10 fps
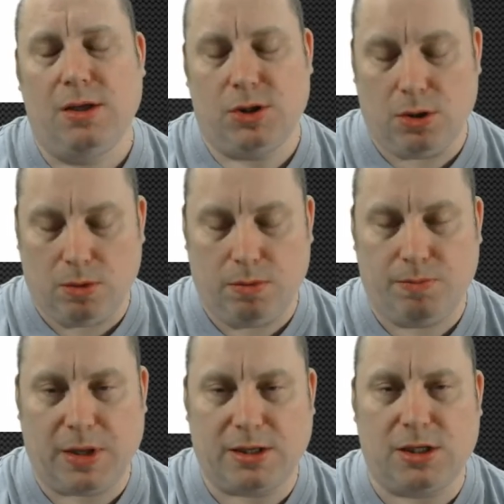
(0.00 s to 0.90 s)
So
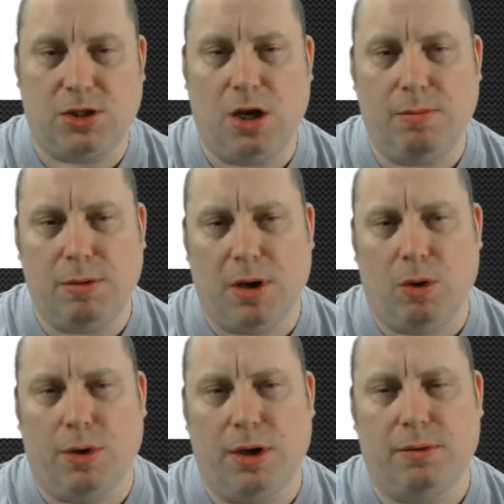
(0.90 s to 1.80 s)
that's a term you
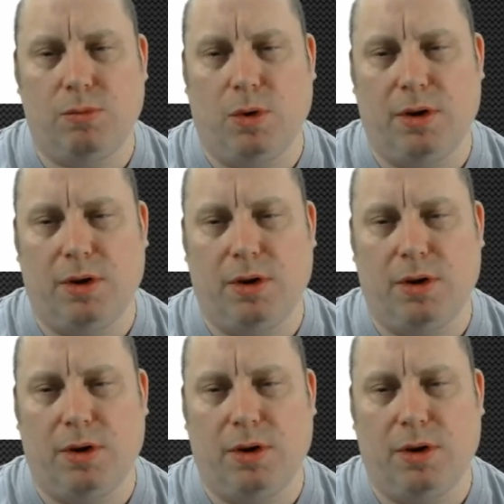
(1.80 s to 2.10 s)
might want